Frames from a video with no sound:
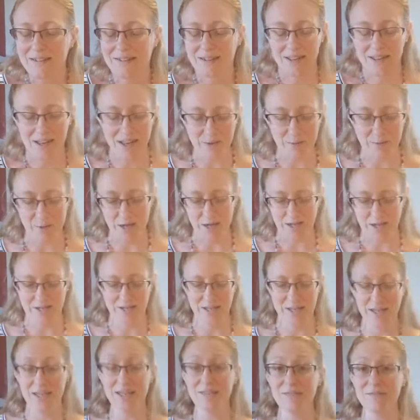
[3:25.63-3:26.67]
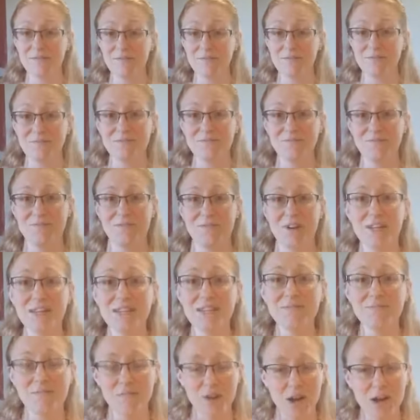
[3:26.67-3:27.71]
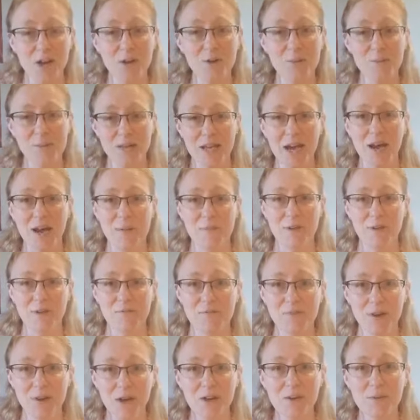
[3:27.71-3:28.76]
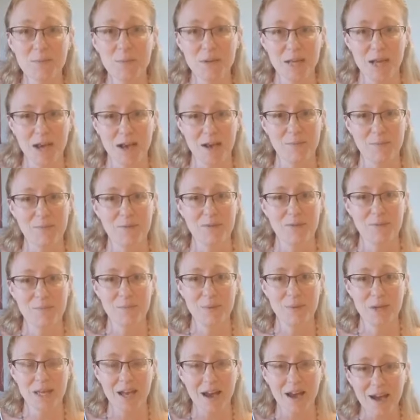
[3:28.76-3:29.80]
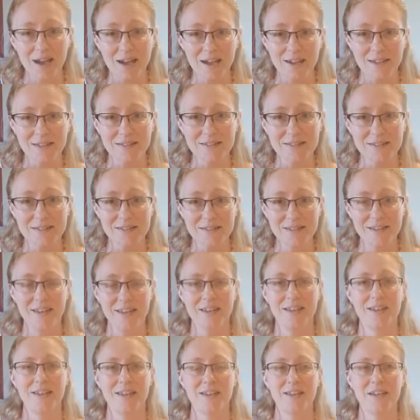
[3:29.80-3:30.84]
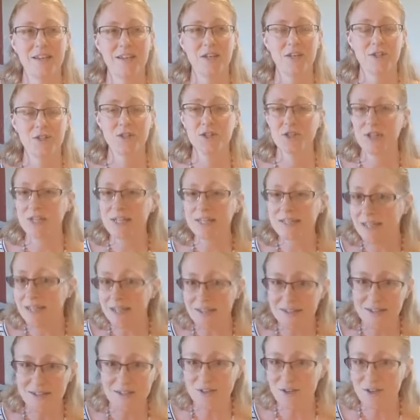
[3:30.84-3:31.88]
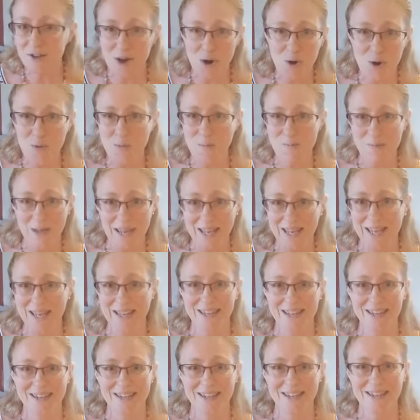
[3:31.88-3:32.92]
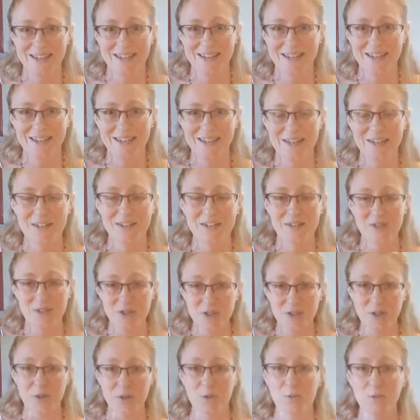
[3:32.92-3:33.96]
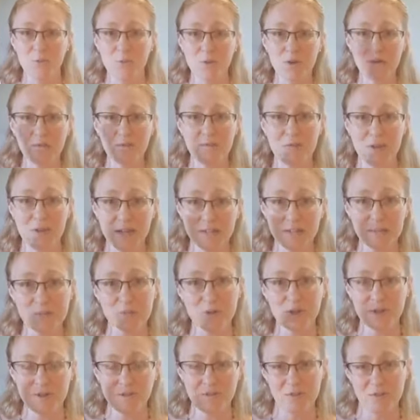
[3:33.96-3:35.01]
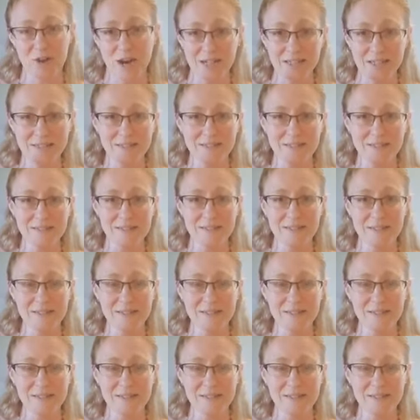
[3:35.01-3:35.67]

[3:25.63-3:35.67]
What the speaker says: Anyway, it fucking fired me up. It fired me up because she doesn't know me. Sure, we're Facebook friends.